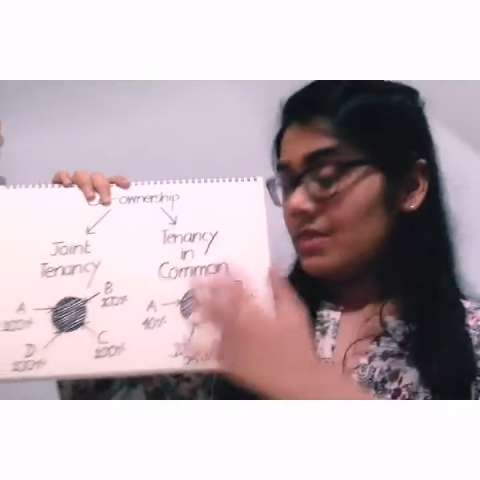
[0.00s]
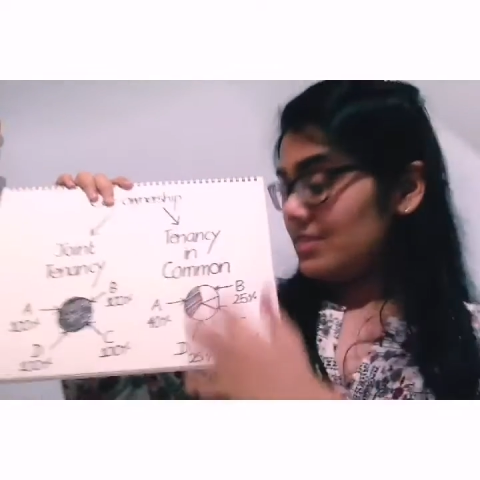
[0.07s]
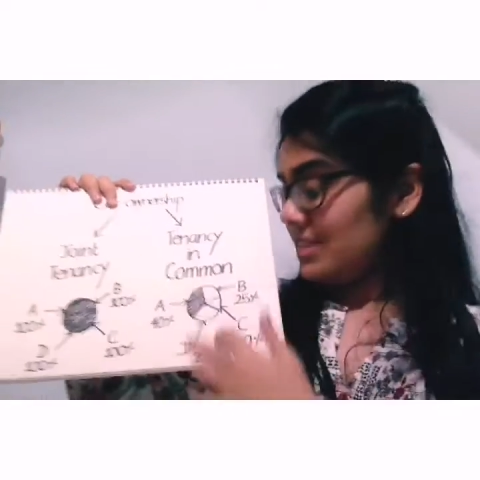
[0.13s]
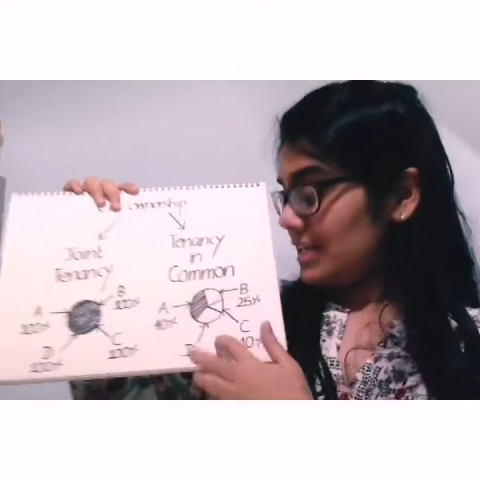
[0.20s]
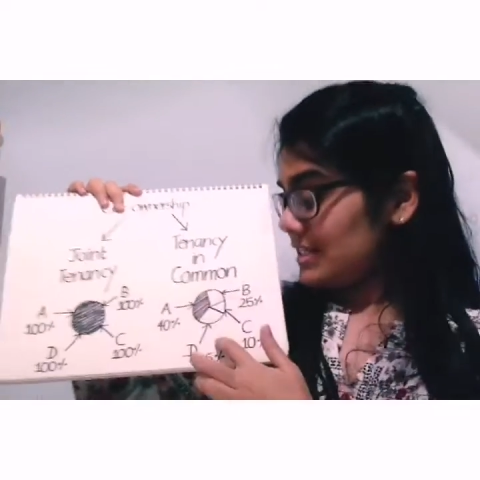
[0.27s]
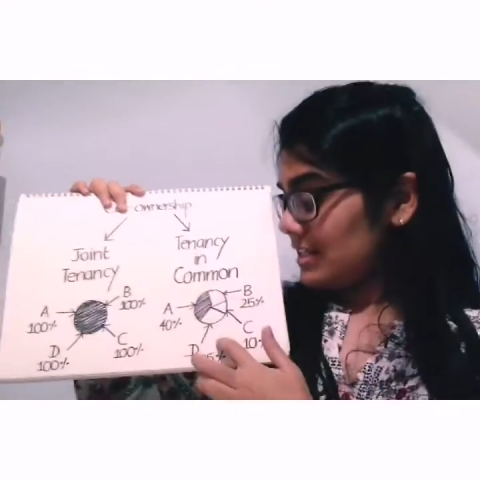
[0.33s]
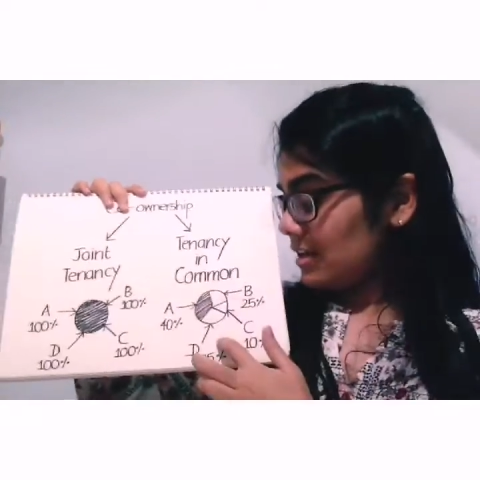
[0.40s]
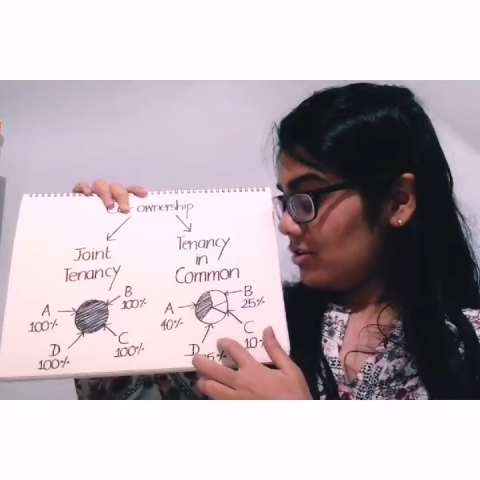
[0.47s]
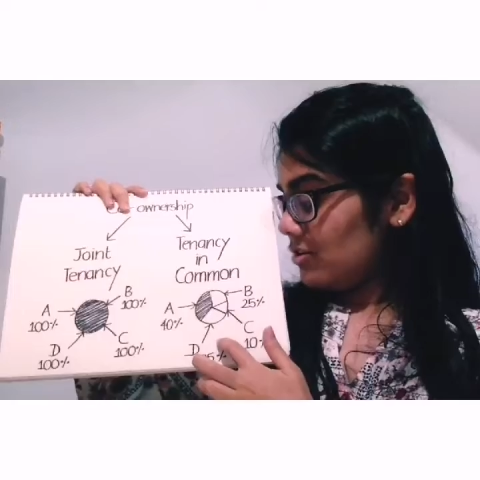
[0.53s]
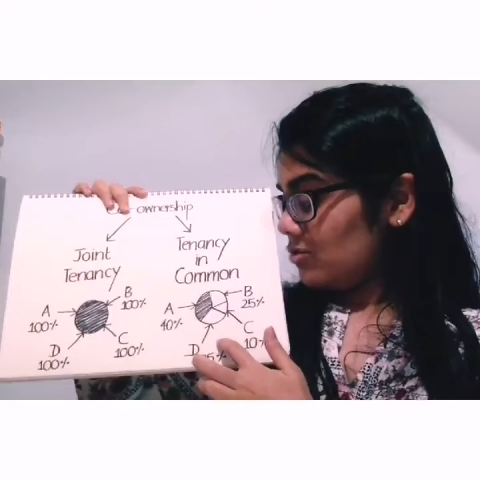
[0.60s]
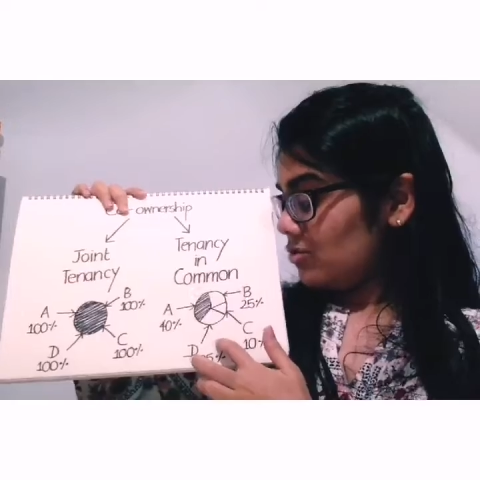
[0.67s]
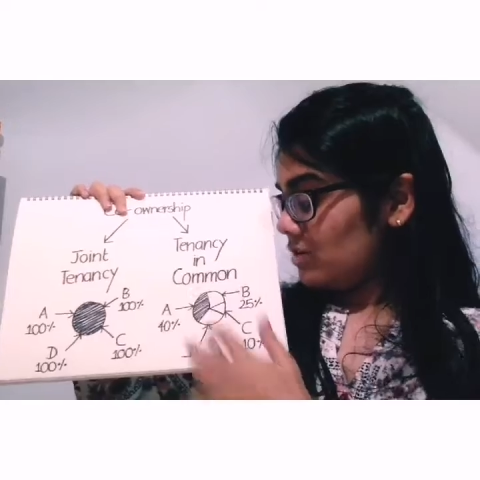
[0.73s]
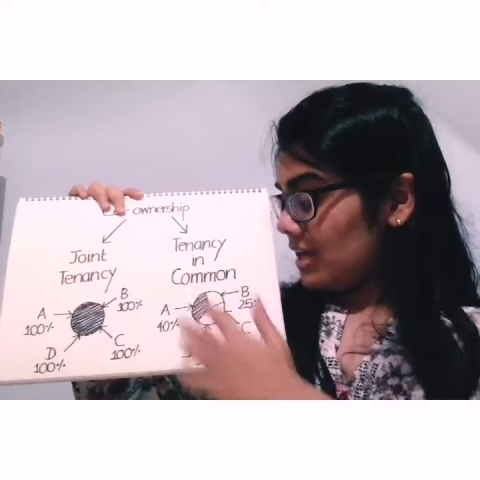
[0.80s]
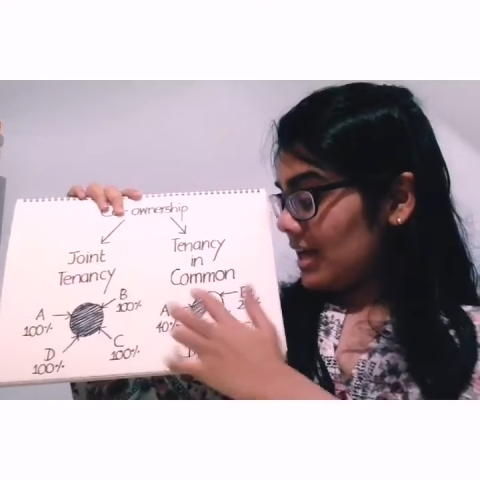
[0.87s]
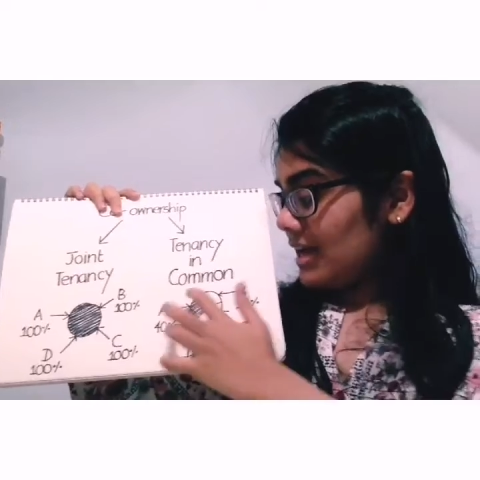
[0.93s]
These are
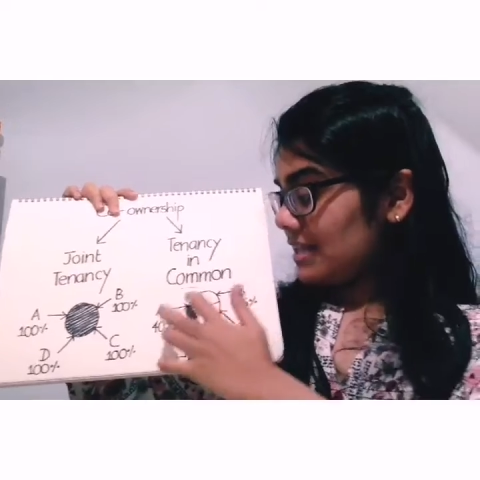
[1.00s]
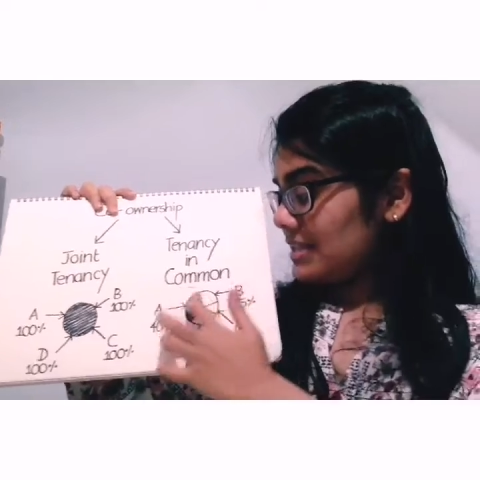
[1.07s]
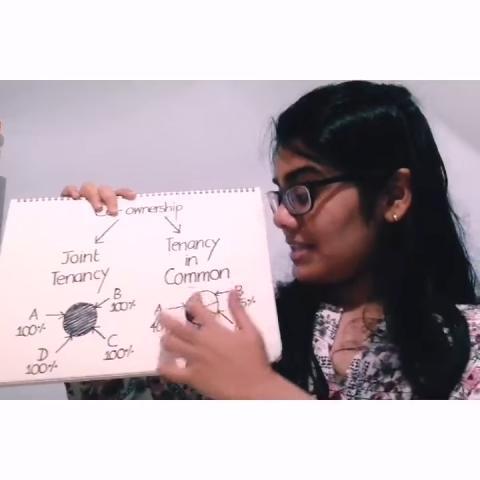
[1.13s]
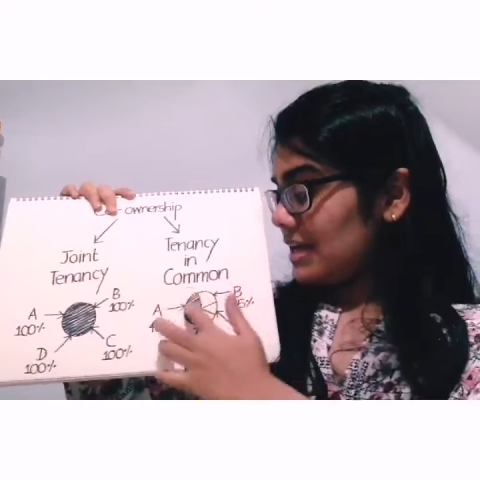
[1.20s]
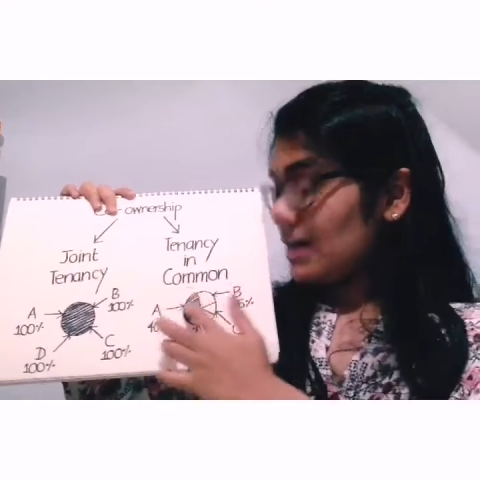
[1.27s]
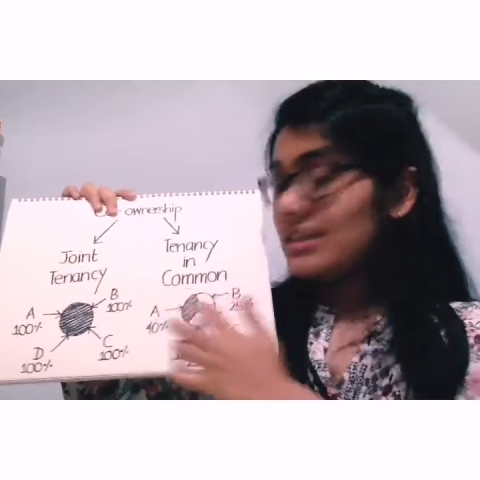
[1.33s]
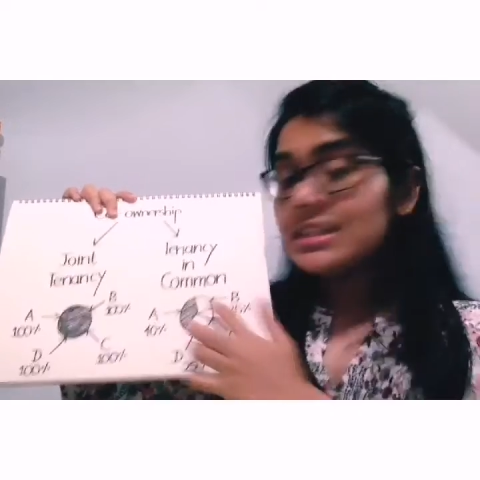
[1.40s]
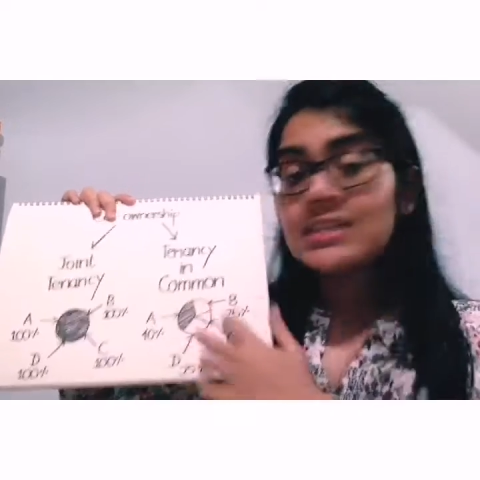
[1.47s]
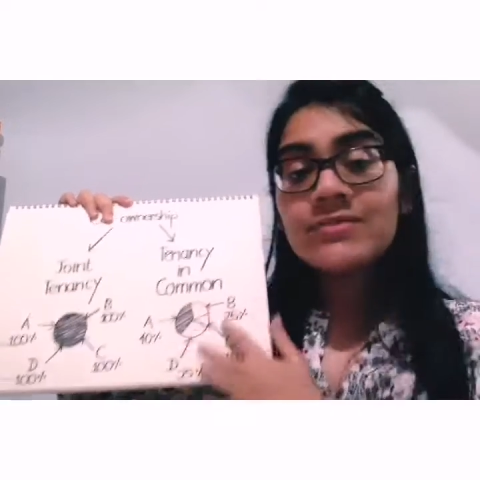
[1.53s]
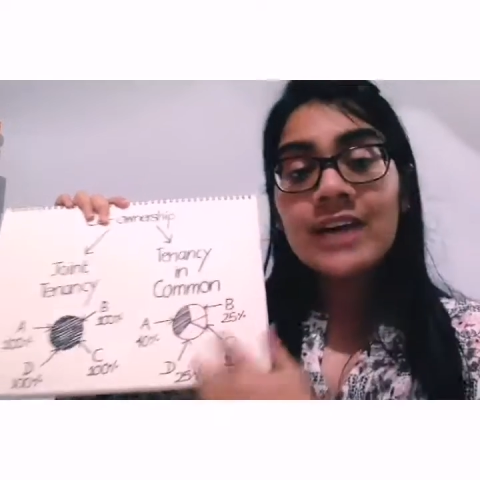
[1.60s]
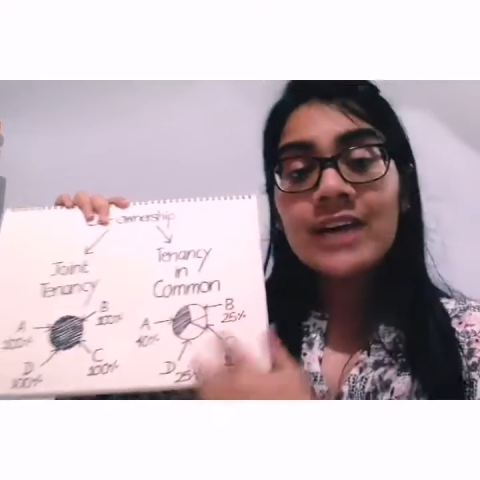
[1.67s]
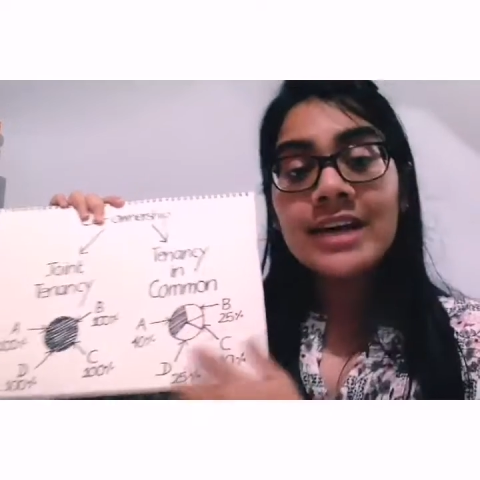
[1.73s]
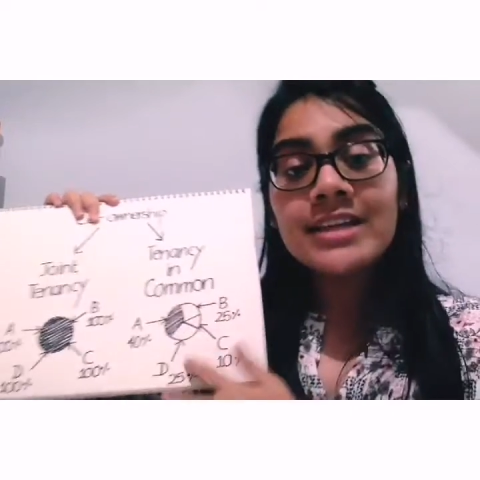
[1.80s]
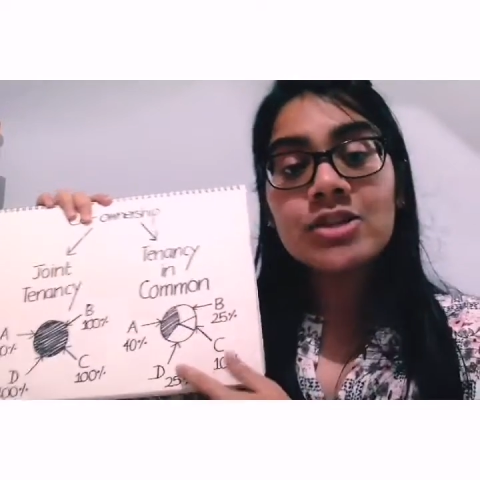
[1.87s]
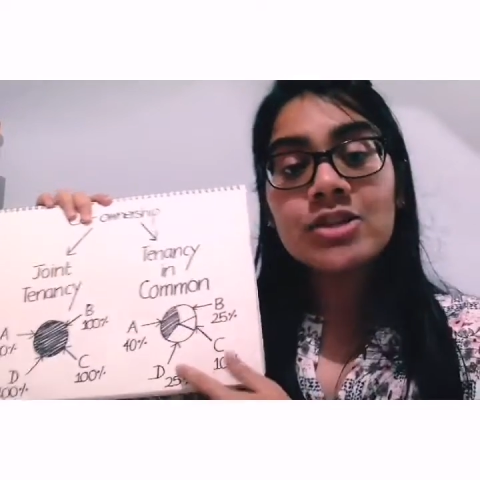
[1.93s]
known as
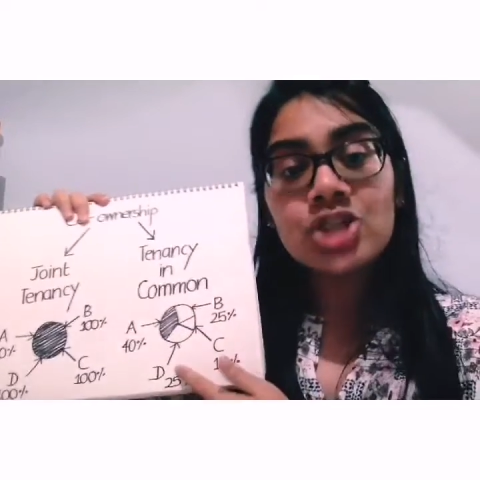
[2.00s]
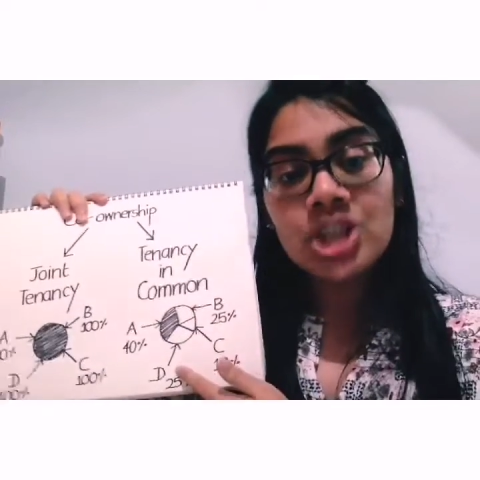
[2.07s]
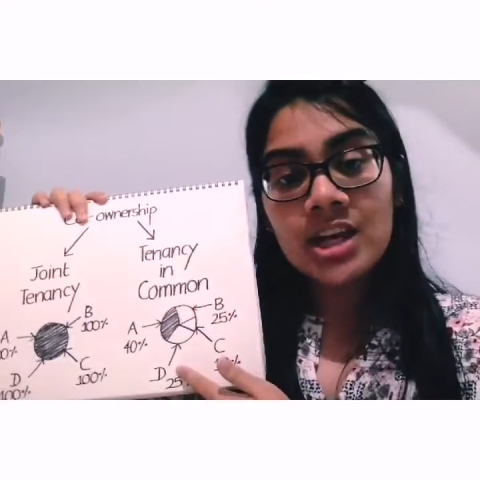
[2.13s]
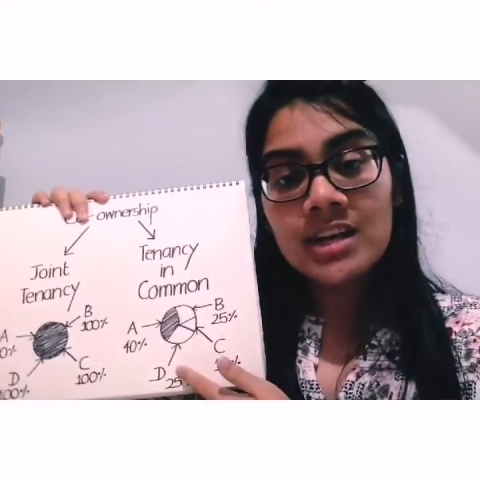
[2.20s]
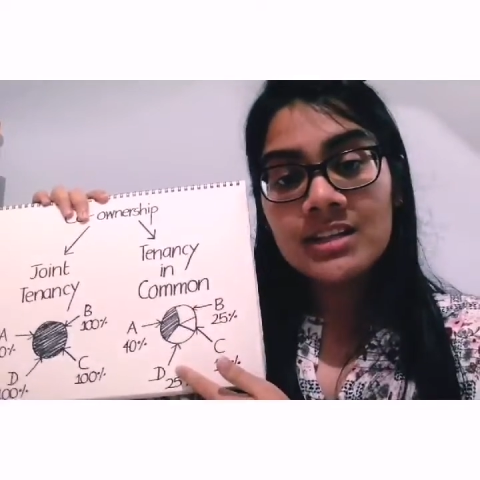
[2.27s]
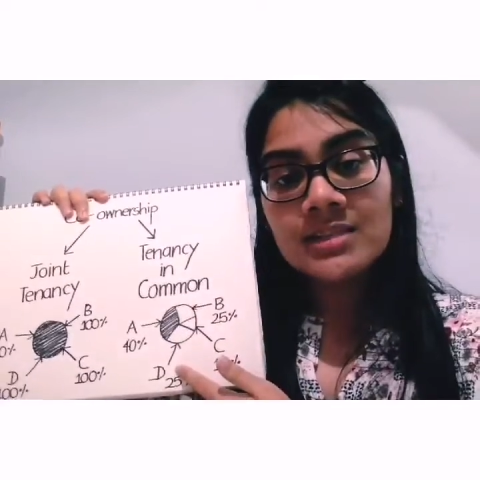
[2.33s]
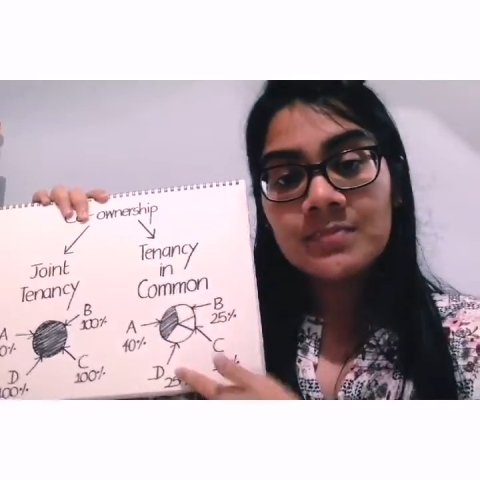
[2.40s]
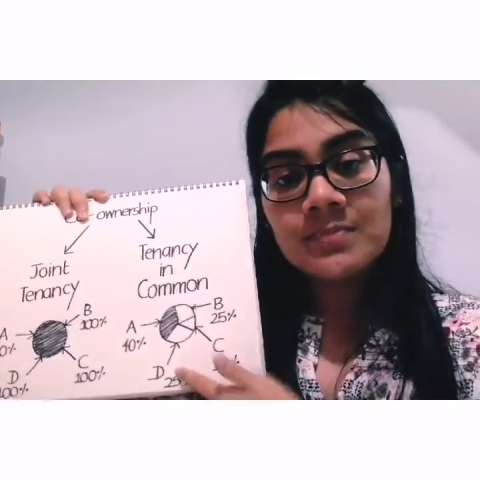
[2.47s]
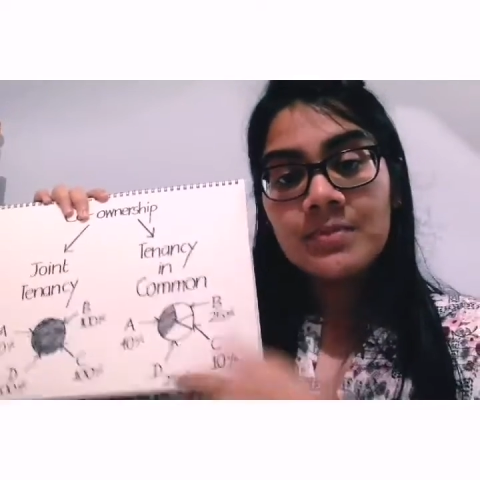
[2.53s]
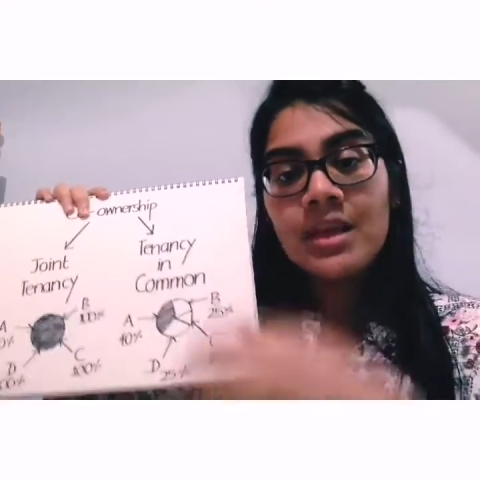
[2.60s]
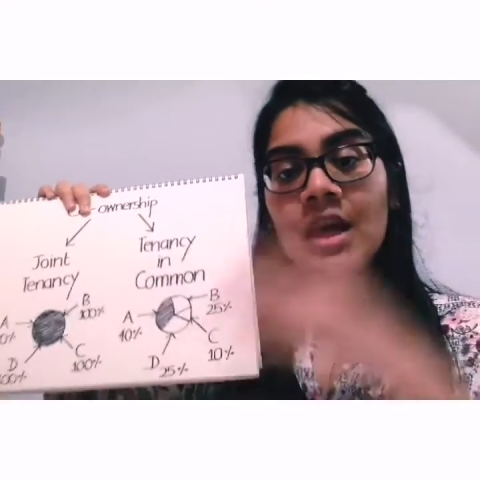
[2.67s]
undivided shares.